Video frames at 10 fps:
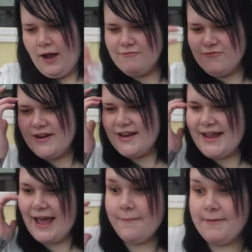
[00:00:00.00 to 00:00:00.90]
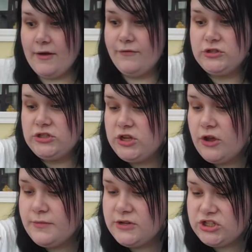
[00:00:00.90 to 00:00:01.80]
I'm really happy I've got
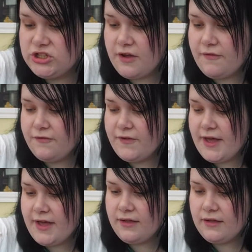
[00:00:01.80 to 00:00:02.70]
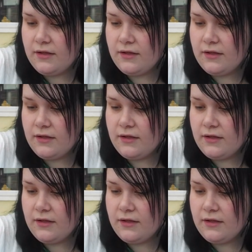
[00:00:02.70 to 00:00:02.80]
so much stuff for...